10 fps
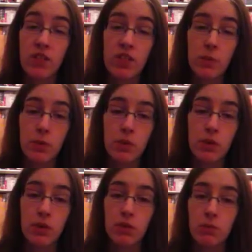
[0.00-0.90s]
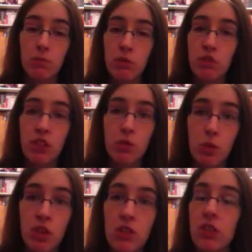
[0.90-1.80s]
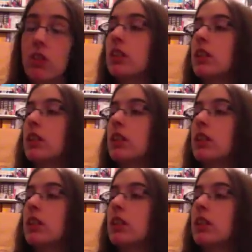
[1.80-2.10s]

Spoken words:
Facebook, mostly Twitter,